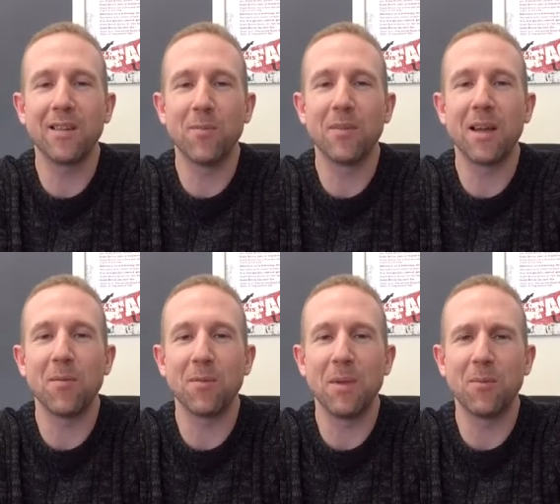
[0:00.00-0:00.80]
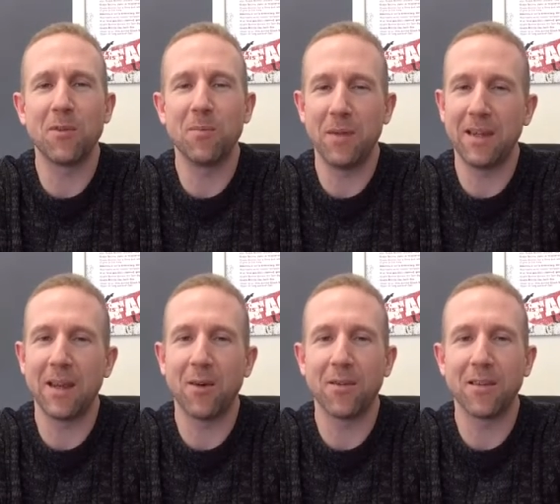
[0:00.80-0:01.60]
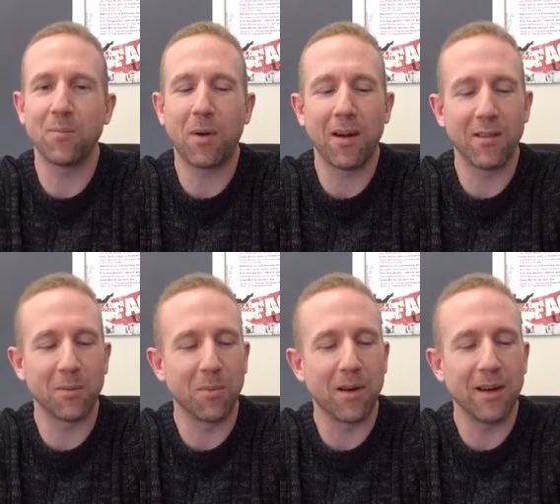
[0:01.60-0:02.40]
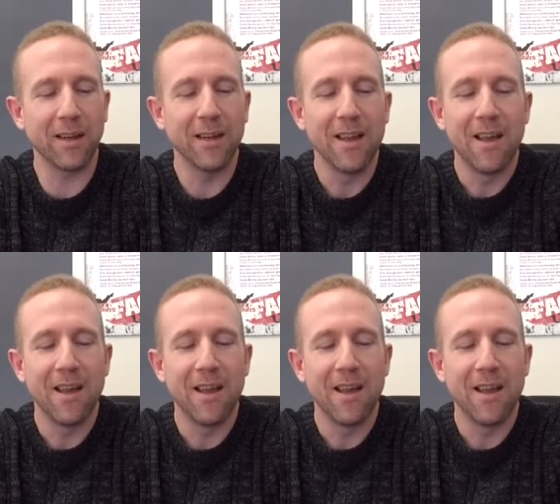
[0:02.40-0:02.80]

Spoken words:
Sometimes people speak out of this part of their body.